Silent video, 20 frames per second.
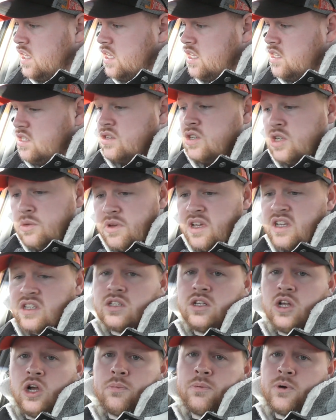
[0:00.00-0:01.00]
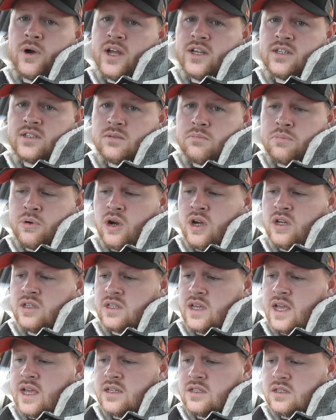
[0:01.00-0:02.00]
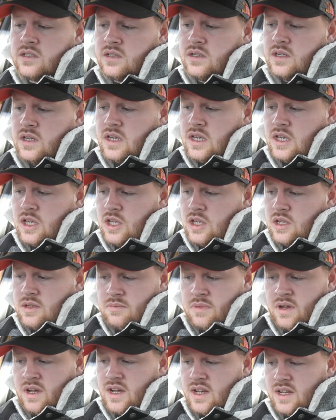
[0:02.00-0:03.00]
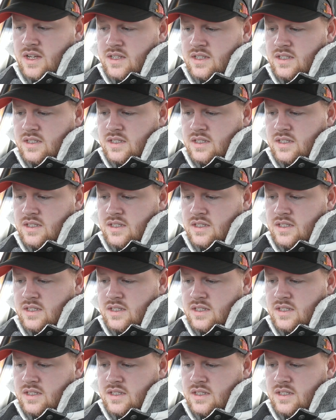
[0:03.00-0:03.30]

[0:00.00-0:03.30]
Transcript: it's going to be a slow process, but